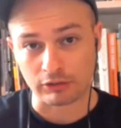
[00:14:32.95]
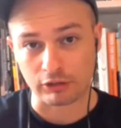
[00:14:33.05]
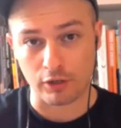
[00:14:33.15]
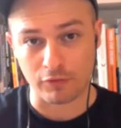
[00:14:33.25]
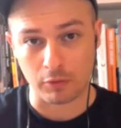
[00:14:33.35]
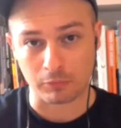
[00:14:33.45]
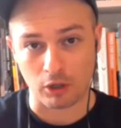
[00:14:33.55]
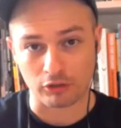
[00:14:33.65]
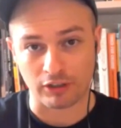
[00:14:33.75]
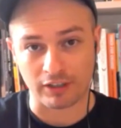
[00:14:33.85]
So viewers
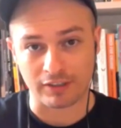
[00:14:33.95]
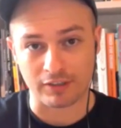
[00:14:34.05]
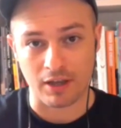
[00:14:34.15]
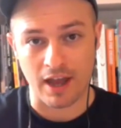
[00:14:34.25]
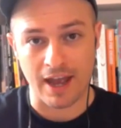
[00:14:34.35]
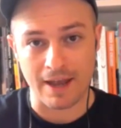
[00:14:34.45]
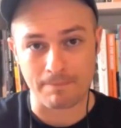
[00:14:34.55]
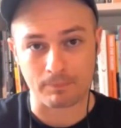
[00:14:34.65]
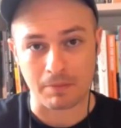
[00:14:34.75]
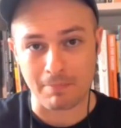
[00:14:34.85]
watching
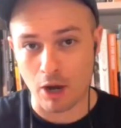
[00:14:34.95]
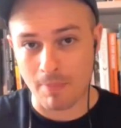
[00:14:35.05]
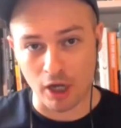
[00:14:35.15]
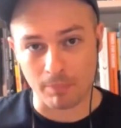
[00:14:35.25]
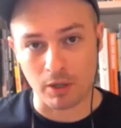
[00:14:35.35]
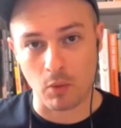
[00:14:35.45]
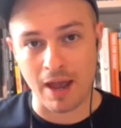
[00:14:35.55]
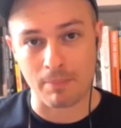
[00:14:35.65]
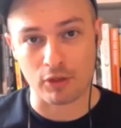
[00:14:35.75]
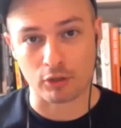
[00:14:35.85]
may or may not be
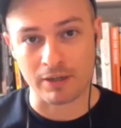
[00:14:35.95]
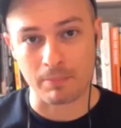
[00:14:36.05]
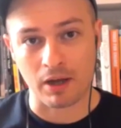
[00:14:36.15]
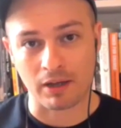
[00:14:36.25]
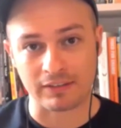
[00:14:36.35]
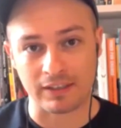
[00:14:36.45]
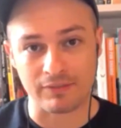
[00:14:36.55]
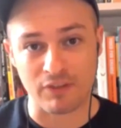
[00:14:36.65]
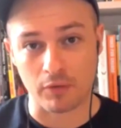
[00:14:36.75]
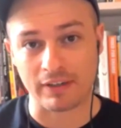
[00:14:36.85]
aware, but the Green
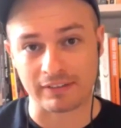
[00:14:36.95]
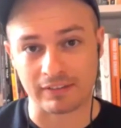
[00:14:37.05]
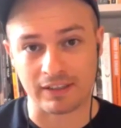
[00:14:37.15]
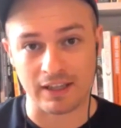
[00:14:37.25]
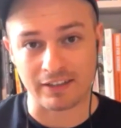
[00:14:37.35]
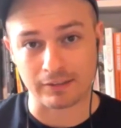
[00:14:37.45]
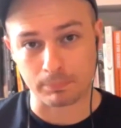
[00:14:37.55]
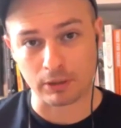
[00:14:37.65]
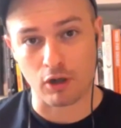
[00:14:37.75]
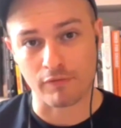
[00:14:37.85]
Party very recently at a
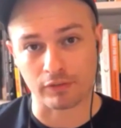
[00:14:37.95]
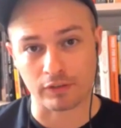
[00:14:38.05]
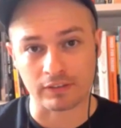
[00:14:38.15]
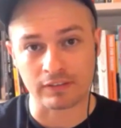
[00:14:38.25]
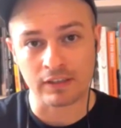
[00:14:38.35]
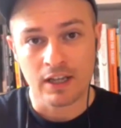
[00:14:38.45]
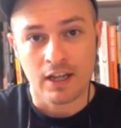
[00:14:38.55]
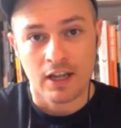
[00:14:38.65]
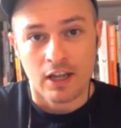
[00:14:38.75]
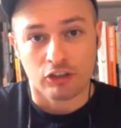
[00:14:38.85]
spring conference
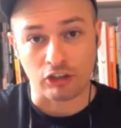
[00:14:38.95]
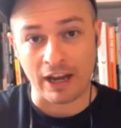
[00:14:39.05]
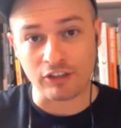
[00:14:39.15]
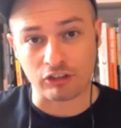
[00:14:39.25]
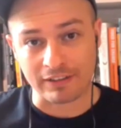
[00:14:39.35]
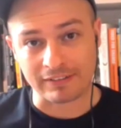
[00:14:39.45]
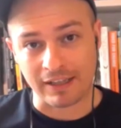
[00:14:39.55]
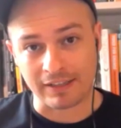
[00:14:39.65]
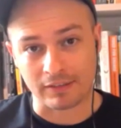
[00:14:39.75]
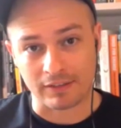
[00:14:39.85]
changed its
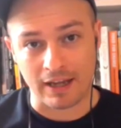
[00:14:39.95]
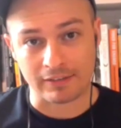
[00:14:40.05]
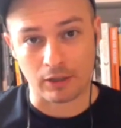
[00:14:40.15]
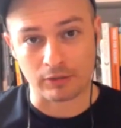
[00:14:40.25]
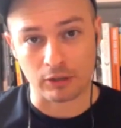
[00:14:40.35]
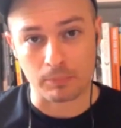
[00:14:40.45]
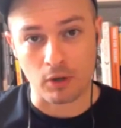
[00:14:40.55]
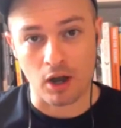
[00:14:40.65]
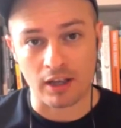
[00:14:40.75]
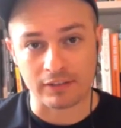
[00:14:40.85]
stance on NATO. So
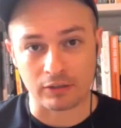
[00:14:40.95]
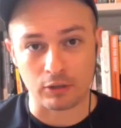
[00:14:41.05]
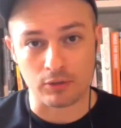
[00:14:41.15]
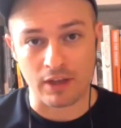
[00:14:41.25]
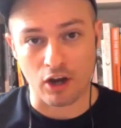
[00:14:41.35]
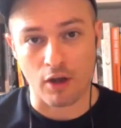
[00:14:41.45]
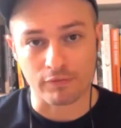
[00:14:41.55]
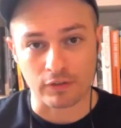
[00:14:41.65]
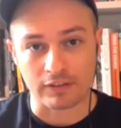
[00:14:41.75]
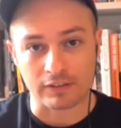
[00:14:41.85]
prior to that
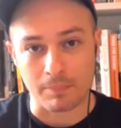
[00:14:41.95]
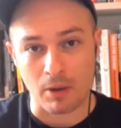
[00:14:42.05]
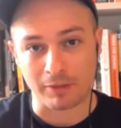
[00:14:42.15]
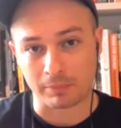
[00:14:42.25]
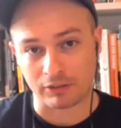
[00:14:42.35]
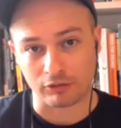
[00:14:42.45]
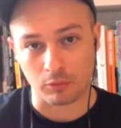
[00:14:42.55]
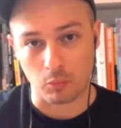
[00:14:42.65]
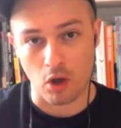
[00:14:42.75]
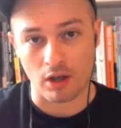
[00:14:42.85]
conference, the party's
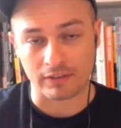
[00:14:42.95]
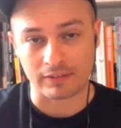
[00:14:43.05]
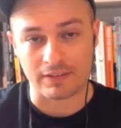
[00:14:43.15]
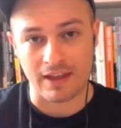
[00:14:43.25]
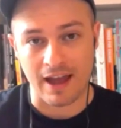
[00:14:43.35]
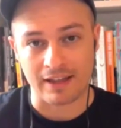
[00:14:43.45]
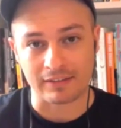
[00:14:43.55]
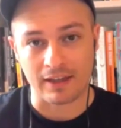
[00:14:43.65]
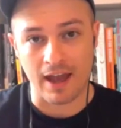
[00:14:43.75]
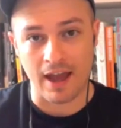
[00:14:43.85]
position was that
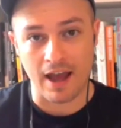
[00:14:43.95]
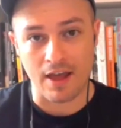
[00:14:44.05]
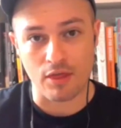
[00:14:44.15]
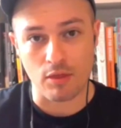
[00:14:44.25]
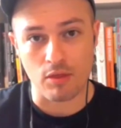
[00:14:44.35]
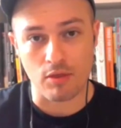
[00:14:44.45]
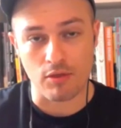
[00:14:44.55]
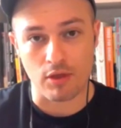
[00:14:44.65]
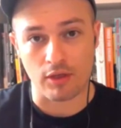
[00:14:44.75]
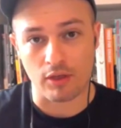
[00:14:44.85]

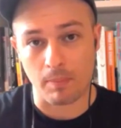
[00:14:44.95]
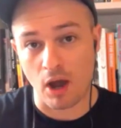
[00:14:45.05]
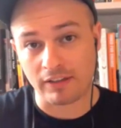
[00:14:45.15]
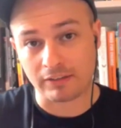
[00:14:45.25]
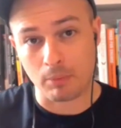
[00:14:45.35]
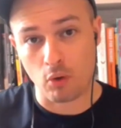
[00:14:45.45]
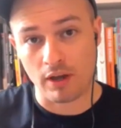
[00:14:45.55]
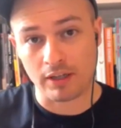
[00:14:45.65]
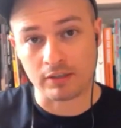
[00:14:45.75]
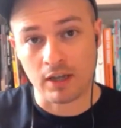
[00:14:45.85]
the party
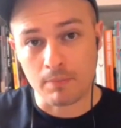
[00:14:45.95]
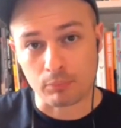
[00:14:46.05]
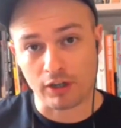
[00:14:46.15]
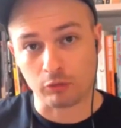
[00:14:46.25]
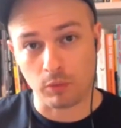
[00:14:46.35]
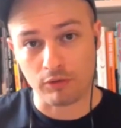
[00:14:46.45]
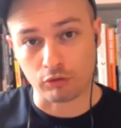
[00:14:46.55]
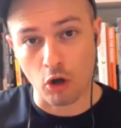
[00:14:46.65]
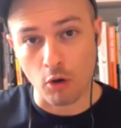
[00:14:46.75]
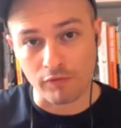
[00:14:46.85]
supported British
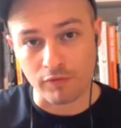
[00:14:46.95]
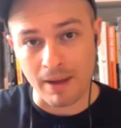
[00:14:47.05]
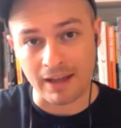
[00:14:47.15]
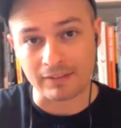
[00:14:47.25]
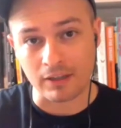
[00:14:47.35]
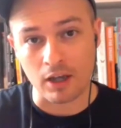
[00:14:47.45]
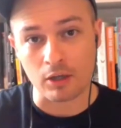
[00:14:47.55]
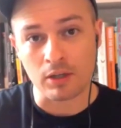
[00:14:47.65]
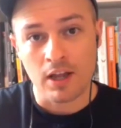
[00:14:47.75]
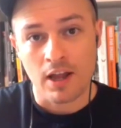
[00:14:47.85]
withdrawal from
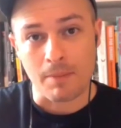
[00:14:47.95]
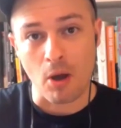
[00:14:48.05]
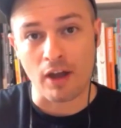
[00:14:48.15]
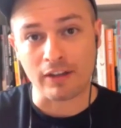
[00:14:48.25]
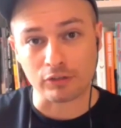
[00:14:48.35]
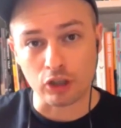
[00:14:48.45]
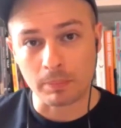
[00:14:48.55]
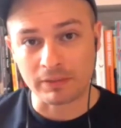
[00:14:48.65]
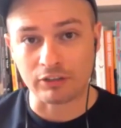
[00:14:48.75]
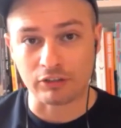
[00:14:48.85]
NATO. The party's new
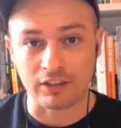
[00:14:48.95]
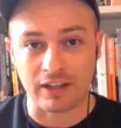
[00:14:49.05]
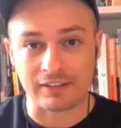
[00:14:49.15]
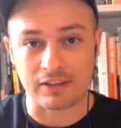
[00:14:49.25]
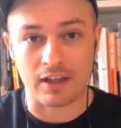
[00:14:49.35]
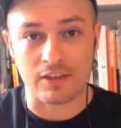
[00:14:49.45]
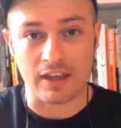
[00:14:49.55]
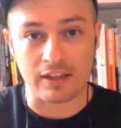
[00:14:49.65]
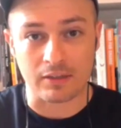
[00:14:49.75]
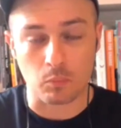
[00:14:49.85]
position is that
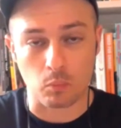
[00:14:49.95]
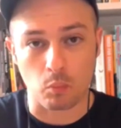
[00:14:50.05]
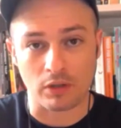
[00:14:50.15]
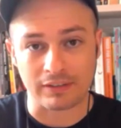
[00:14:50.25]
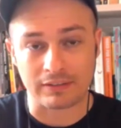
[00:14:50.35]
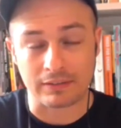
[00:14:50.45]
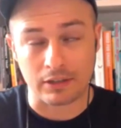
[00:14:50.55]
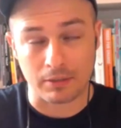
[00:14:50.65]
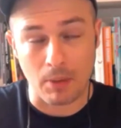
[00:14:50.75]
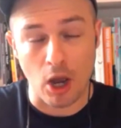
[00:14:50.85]
the
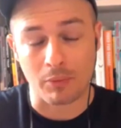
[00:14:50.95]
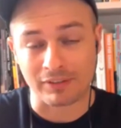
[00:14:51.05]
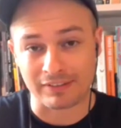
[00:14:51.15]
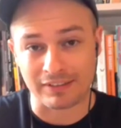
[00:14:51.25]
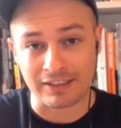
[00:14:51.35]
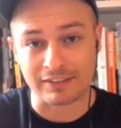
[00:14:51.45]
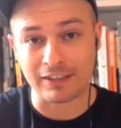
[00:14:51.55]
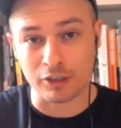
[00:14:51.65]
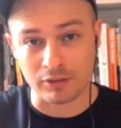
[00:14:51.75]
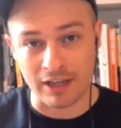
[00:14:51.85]
party wants to see
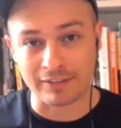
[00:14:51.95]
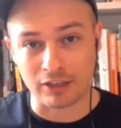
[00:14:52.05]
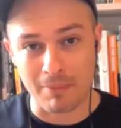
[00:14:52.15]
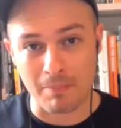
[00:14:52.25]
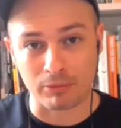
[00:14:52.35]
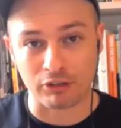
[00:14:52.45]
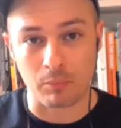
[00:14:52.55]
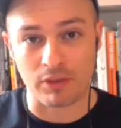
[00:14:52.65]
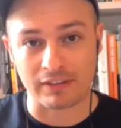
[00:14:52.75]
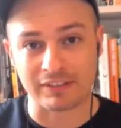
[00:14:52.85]
continued NATO membership
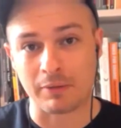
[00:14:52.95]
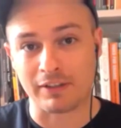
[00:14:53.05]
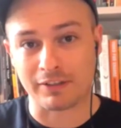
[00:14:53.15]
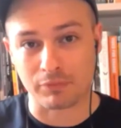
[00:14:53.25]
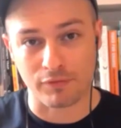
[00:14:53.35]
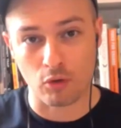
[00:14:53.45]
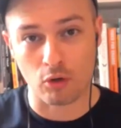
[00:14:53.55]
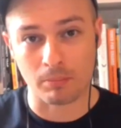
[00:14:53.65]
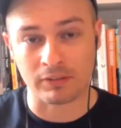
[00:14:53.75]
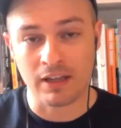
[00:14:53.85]
with a series of
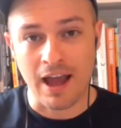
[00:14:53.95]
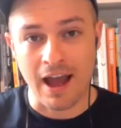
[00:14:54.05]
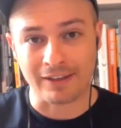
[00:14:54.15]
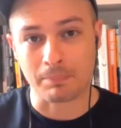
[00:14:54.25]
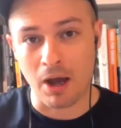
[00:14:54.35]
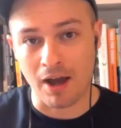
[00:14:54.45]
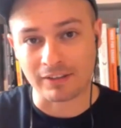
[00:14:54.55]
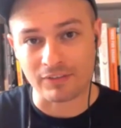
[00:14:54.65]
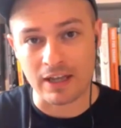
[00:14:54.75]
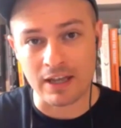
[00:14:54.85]
reforms as
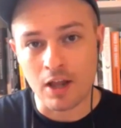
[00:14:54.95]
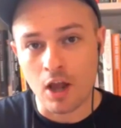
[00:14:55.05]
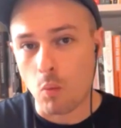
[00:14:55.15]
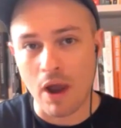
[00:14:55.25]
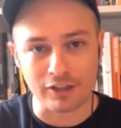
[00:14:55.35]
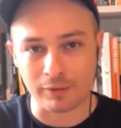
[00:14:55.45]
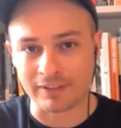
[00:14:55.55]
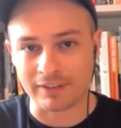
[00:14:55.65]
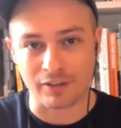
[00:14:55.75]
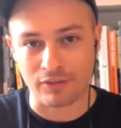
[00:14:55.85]
part of it. Where do you
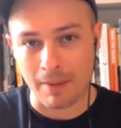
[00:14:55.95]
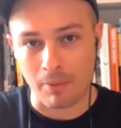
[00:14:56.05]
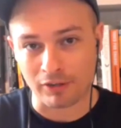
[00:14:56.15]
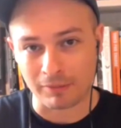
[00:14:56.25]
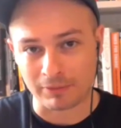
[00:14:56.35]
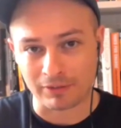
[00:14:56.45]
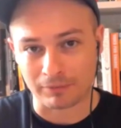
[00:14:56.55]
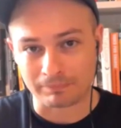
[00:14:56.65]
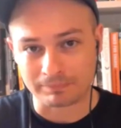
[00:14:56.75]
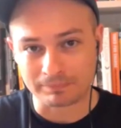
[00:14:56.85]
stand on that policy
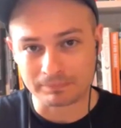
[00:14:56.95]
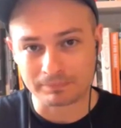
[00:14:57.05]
position?